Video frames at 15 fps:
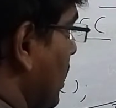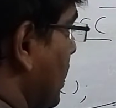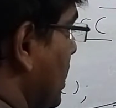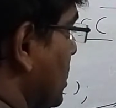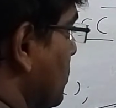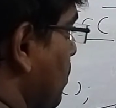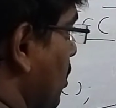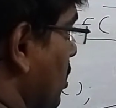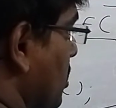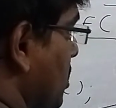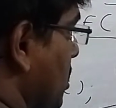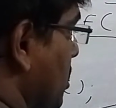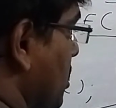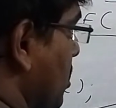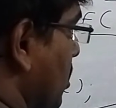processed.
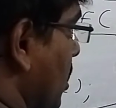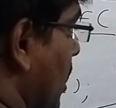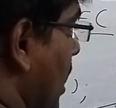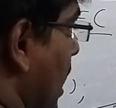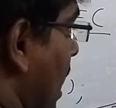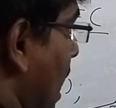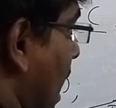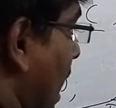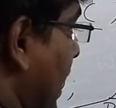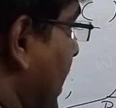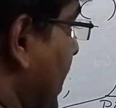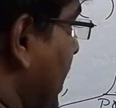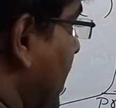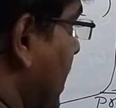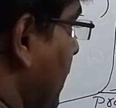
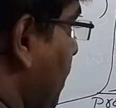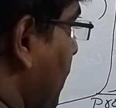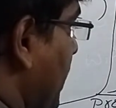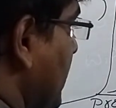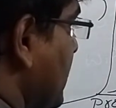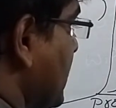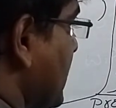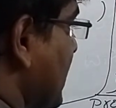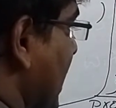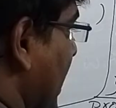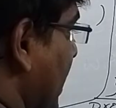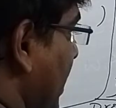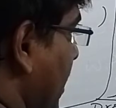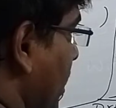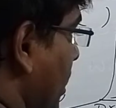ID plus
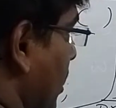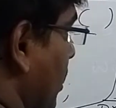ID,